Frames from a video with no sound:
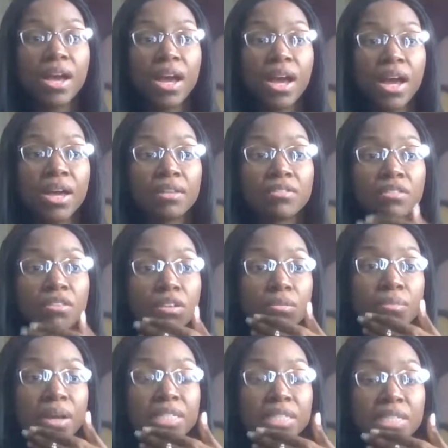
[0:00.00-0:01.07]
I took
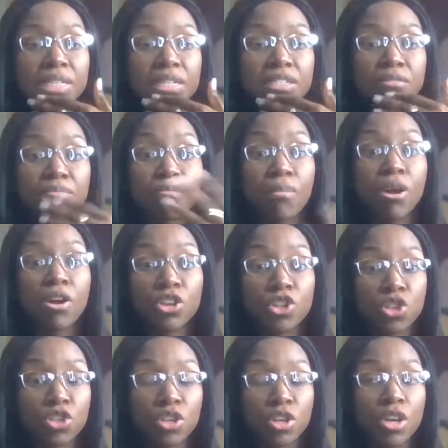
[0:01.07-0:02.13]
my test
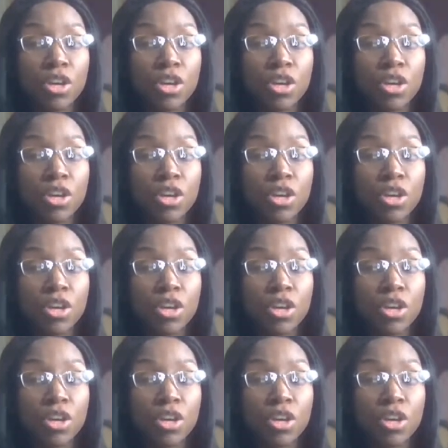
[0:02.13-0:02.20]
March